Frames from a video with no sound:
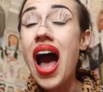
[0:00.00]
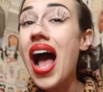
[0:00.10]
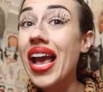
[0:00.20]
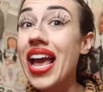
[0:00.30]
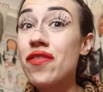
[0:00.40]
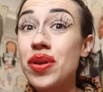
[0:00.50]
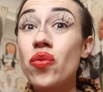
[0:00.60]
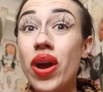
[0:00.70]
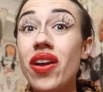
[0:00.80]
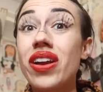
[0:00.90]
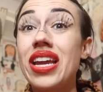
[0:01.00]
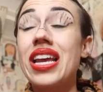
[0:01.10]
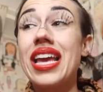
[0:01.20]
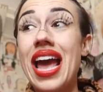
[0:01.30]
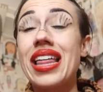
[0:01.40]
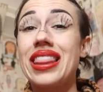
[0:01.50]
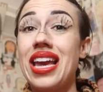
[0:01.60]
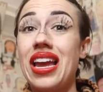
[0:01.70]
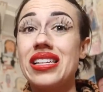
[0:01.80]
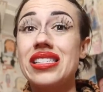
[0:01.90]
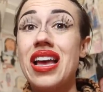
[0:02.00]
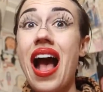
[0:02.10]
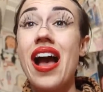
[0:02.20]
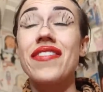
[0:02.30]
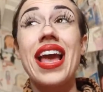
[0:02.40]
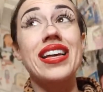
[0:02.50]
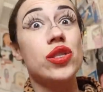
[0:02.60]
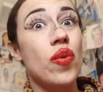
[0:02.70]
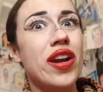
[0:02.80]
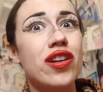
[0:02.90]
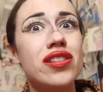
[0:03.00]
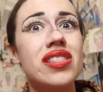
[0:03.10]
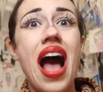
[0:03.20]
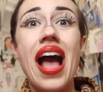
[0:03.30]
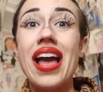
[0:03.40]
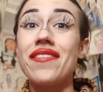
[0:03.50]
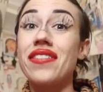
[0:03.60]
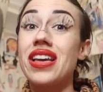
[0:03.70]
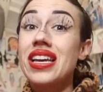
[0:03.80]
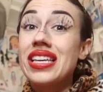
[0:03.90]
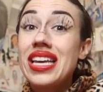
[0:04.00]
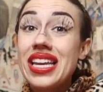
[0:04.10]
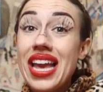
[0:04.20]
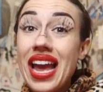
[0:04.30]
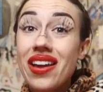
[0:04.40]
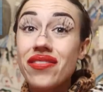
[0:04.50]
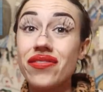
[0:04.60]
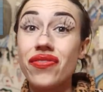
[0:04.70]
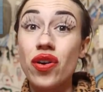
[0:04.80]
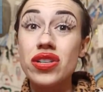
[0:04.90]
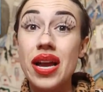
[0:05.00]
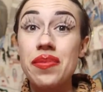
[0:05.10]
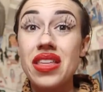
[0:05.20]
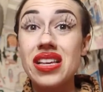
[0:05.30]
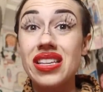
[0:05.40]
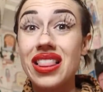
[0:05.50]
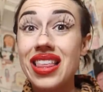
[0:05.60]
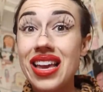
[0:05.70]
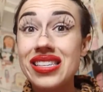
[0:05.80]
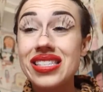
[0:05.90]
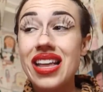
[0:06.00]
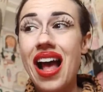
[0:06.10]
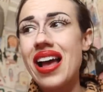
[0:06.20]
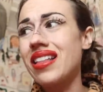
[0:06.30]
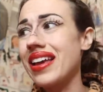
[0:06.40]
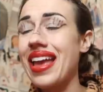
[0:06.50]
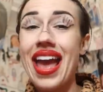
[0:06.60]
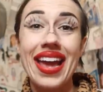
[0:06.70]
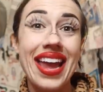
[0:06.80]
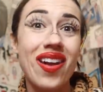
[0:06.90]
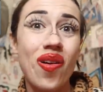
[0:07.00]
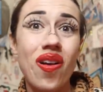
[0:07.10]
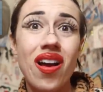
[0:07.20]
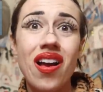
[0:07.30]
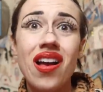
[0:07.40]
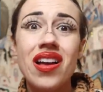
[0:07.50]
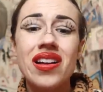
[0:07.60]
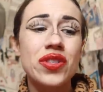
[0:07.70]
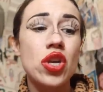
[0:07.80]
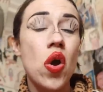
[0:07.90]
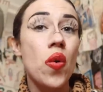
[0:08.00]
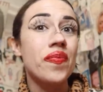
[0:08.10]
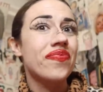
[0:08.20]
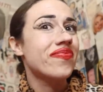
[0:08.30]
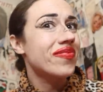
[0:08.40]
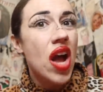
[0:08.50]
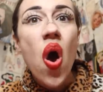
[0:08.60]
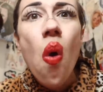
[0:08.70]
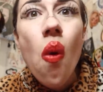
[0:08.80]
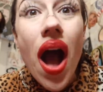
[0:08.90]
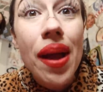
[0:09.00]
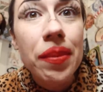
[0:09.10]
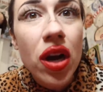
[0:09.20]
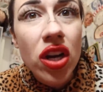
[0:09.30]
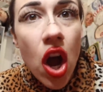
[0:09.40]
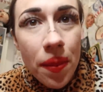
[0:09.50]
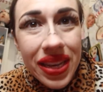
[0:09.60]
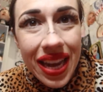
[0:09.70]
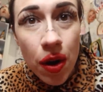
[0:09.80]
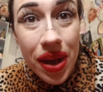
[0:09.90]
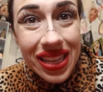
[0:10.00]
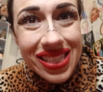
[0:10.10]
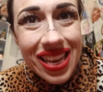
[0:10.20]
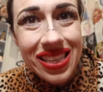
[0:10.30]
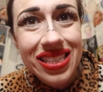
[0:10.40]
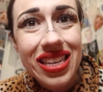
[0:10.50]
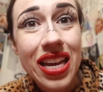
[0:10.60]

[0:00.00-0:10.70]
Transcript: I have been wearing cat things. I have cat sweaters, I have kitty cat fur type things like this, I collect cat hair. So, no, I'm not copying Carol Bike Skeins.